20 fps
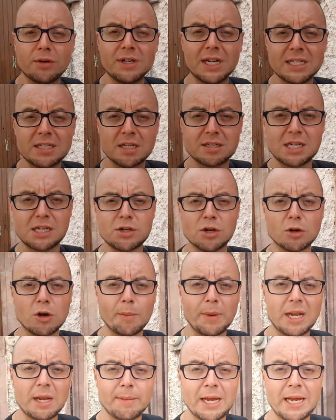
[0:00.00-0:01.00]
Necesito
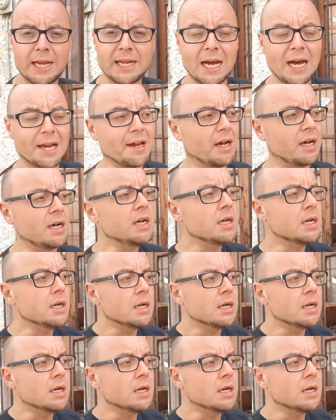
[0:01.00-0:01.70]
comida mexicana.